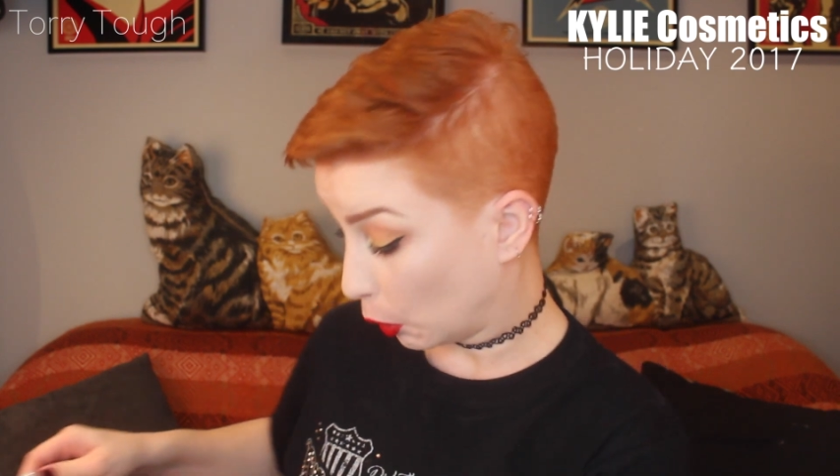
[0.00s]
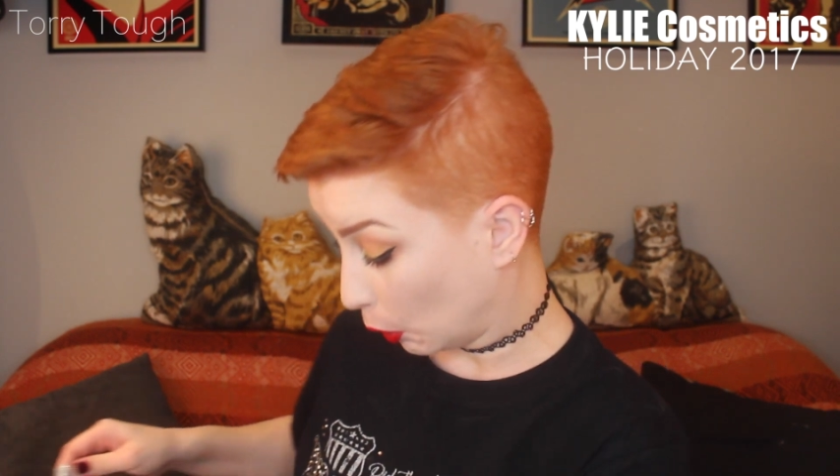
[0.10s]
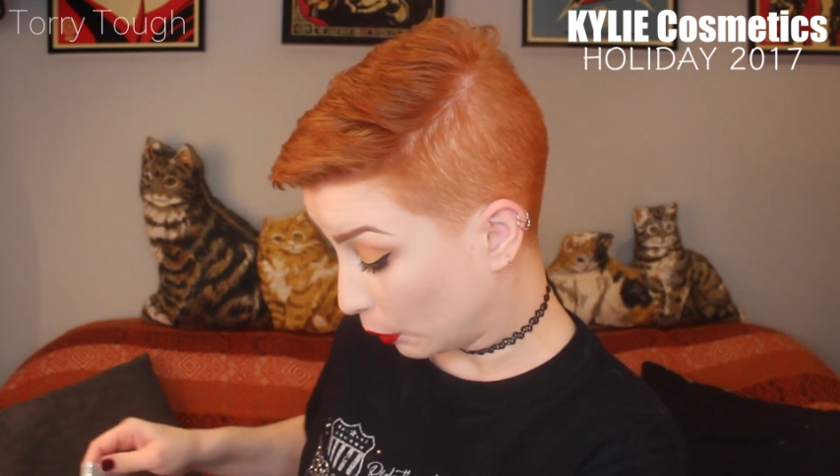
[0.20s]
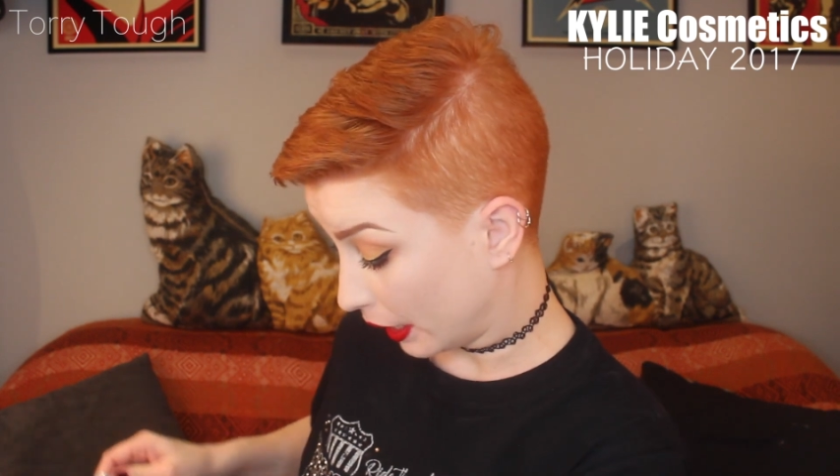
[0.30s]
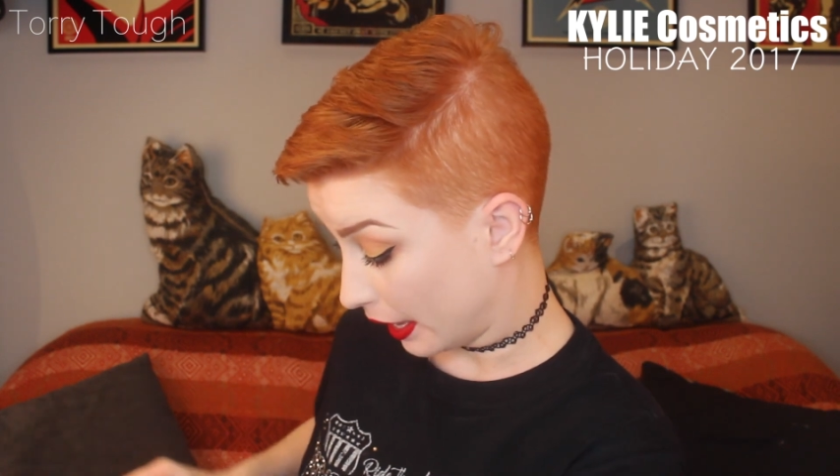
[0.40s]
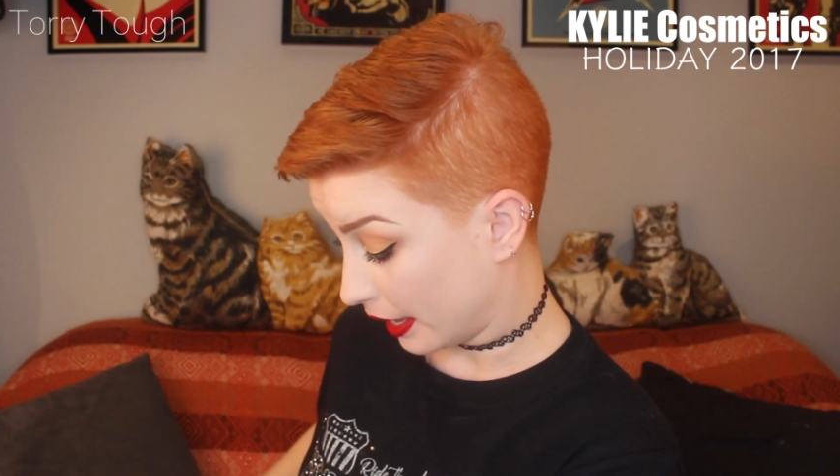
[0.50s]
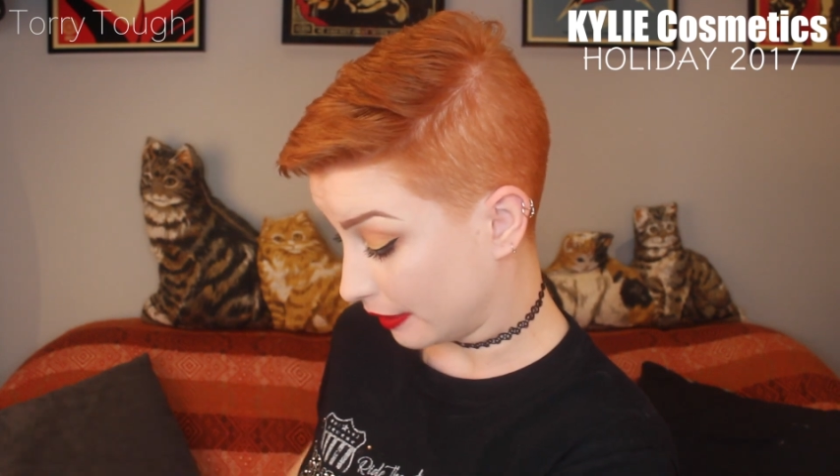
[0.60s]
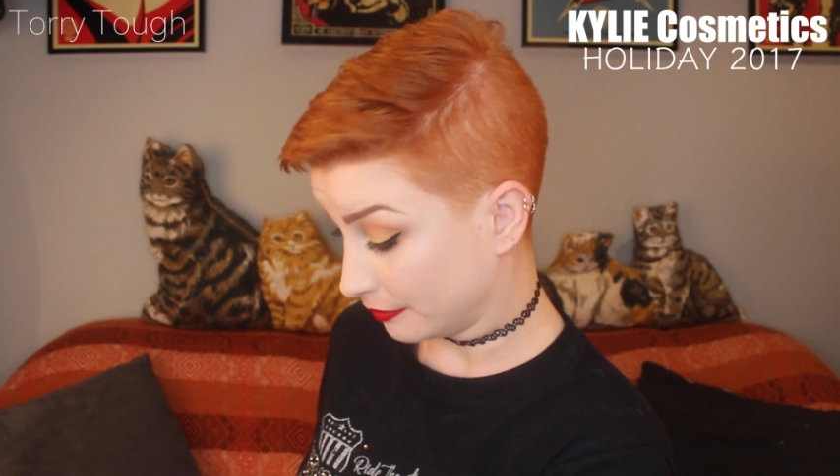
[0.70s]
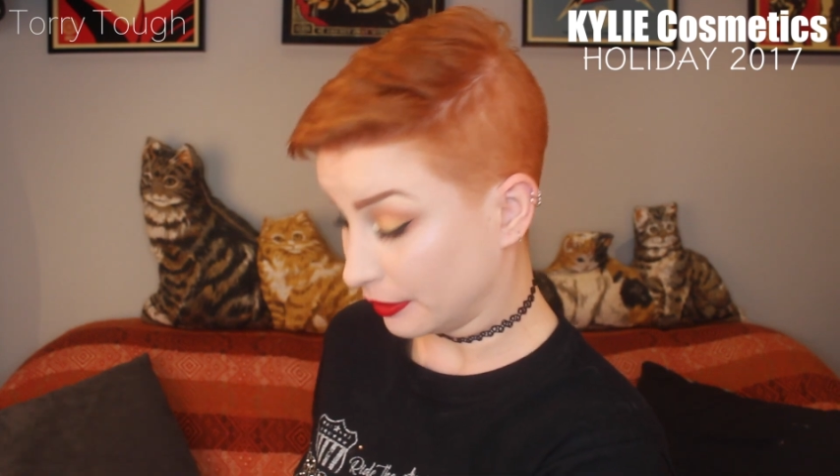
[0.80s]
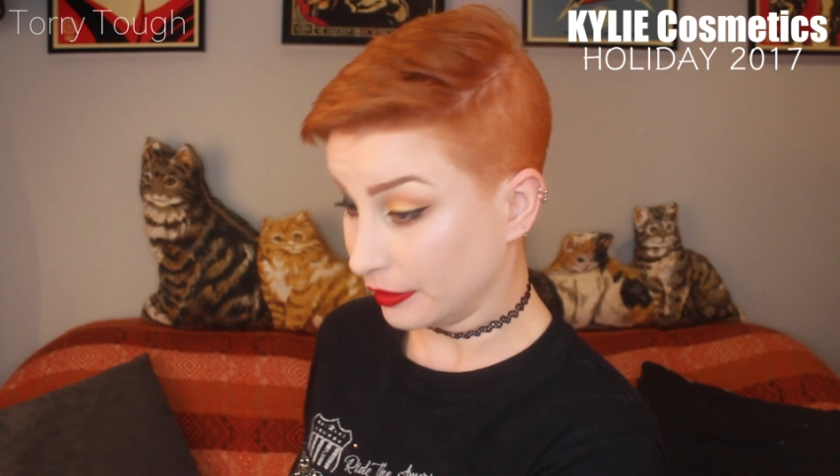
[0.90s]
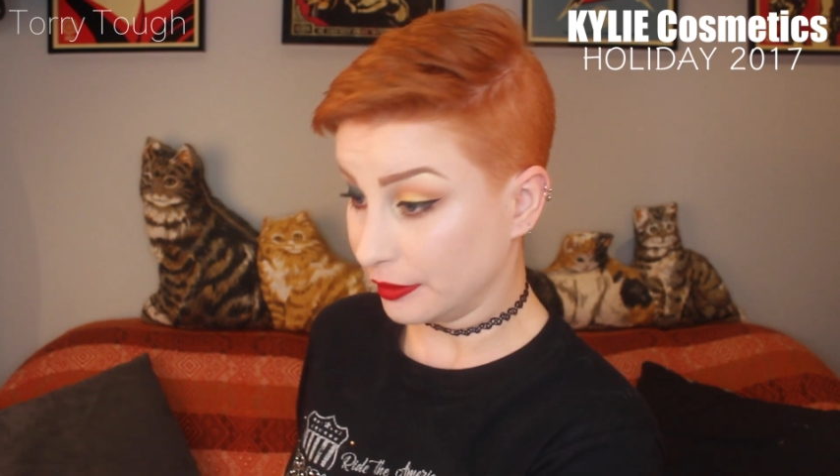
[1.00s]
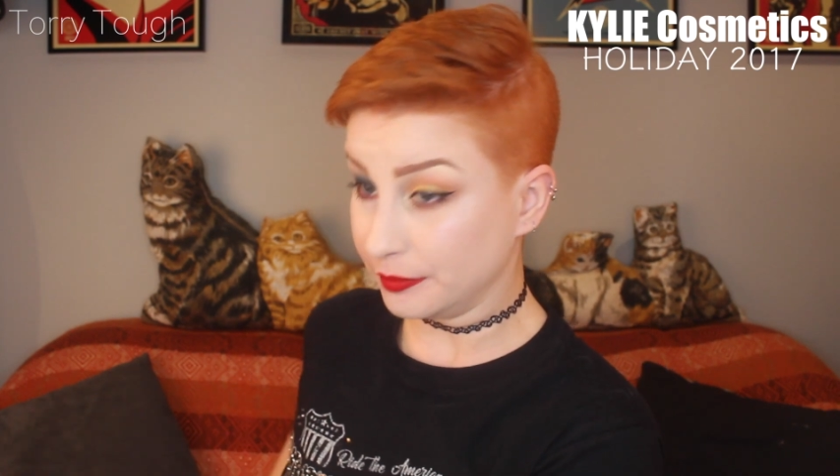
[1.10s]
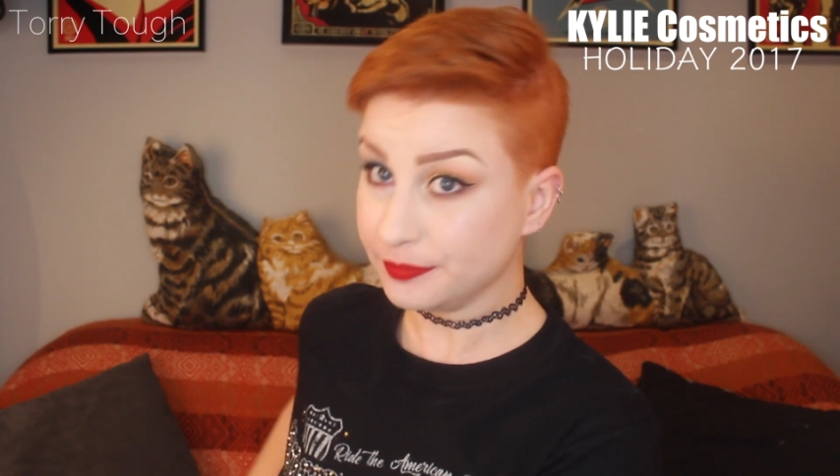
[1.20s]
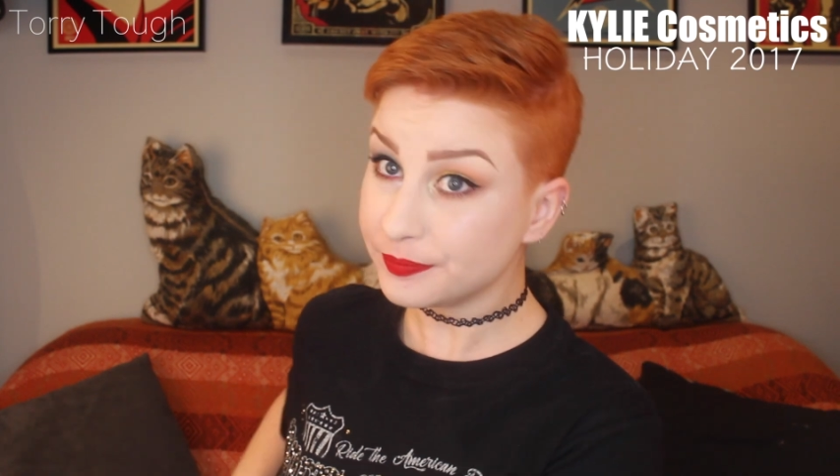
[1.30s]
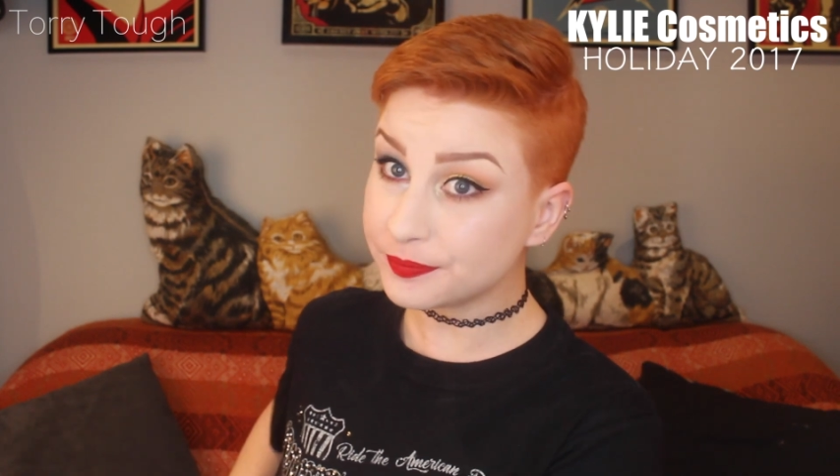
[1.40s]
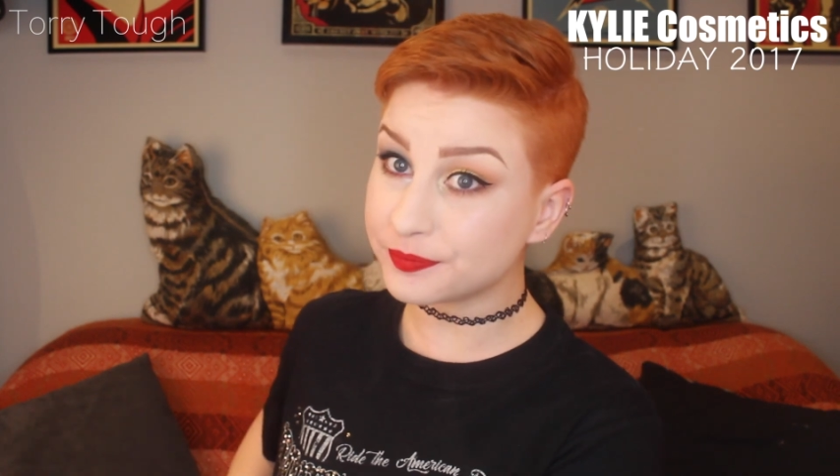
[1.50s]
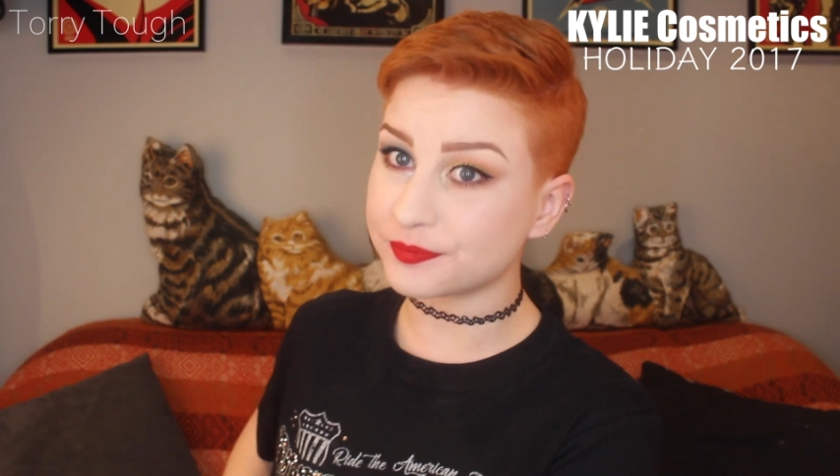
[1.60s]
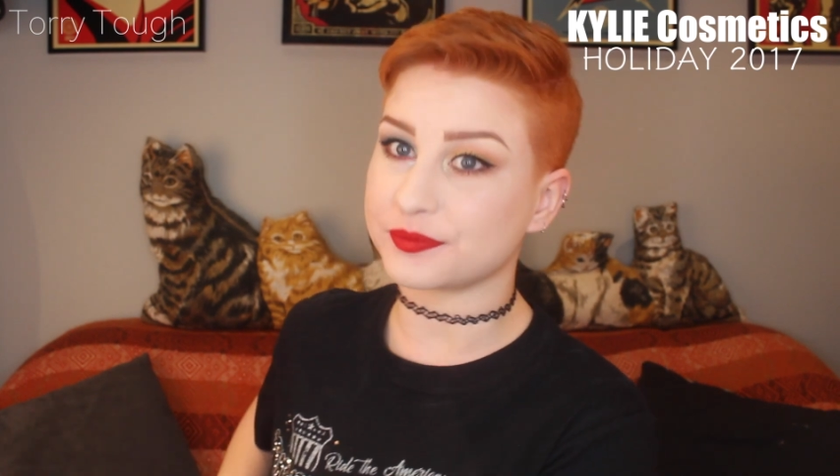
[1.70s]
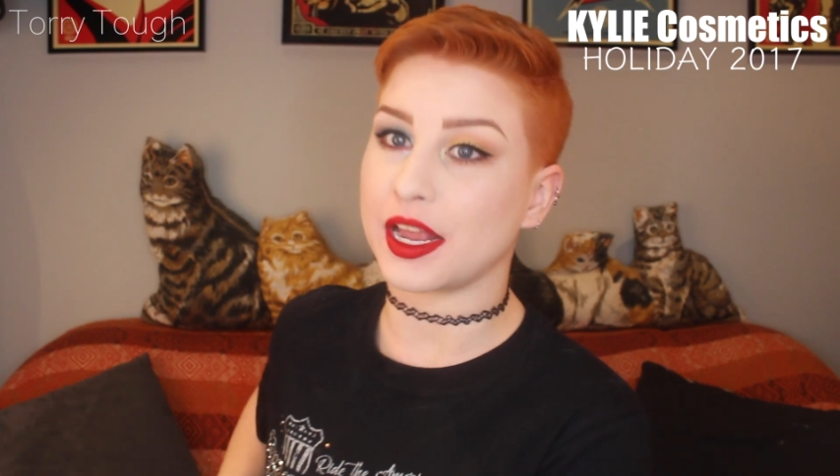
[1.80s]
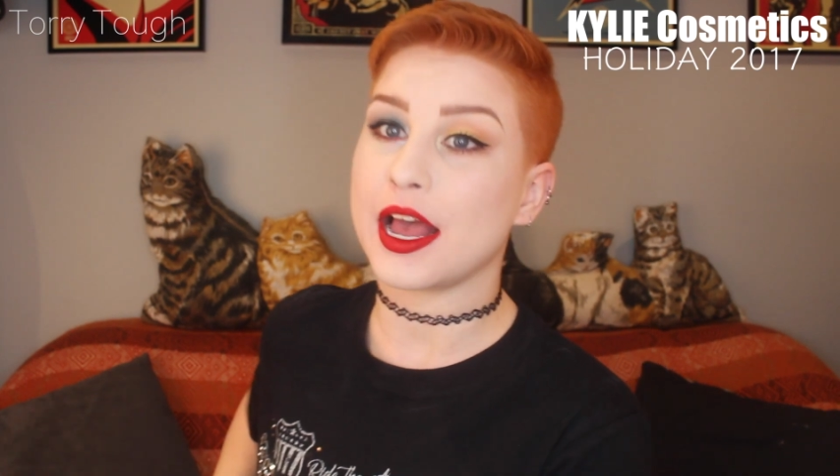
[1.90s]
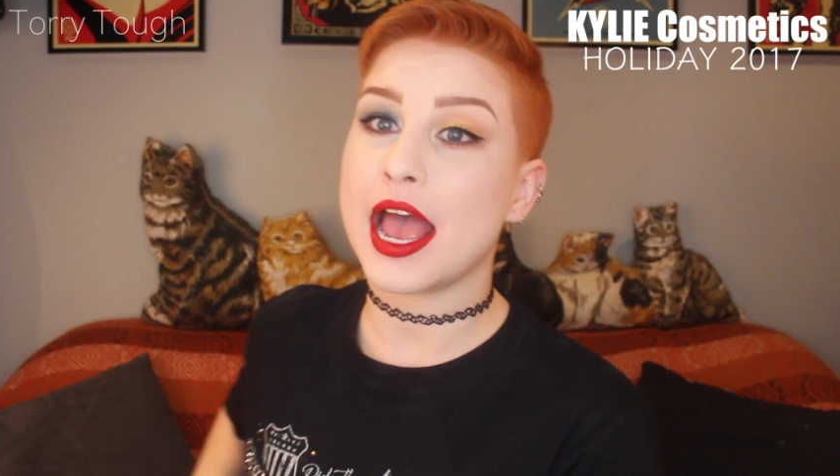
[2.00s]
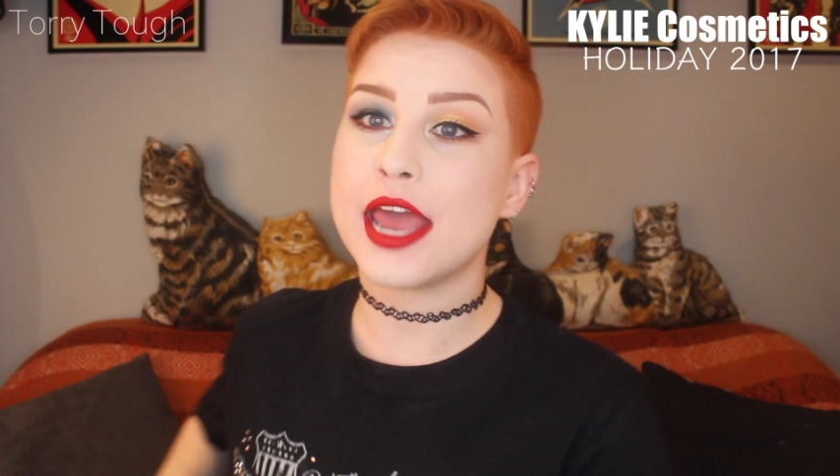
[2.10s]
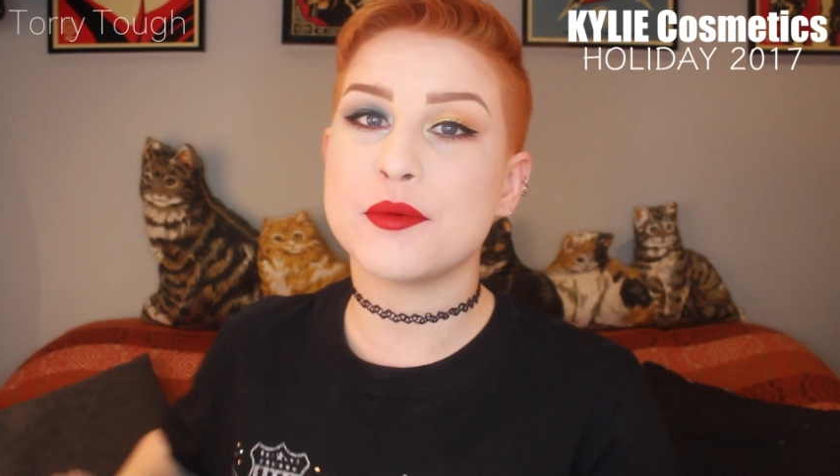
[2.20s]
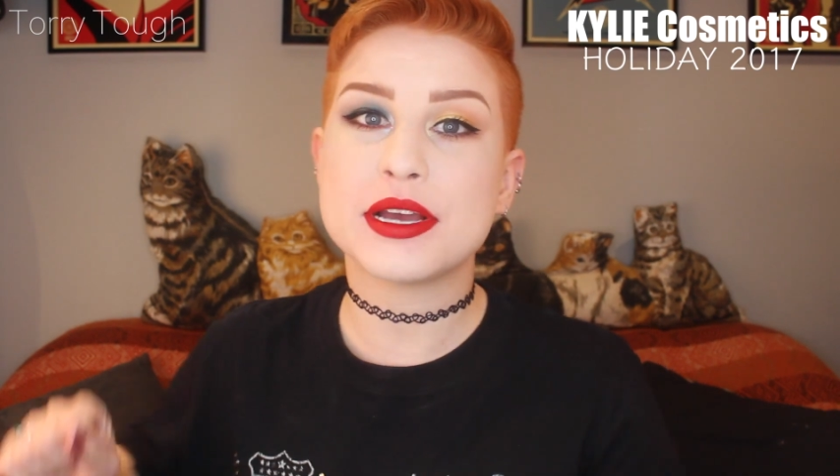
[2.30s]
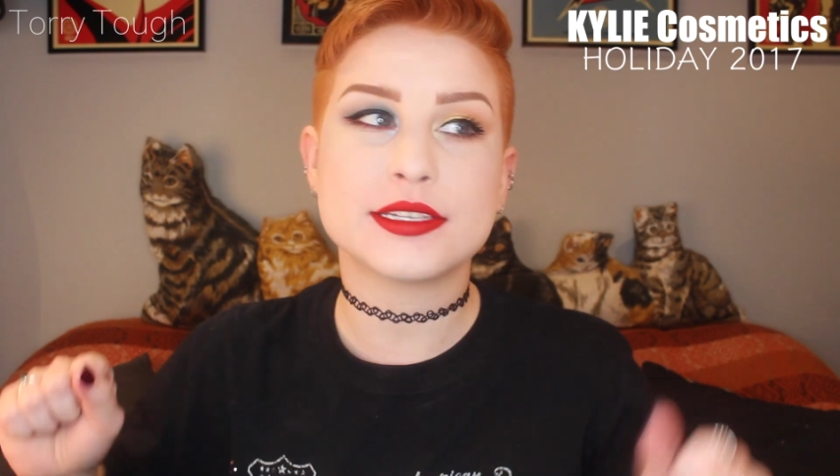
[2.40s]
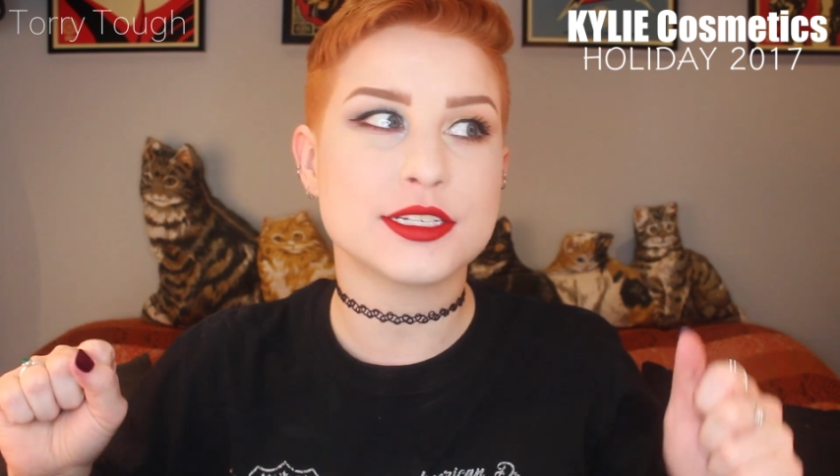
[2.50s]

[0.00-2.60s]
Okay. Anyways,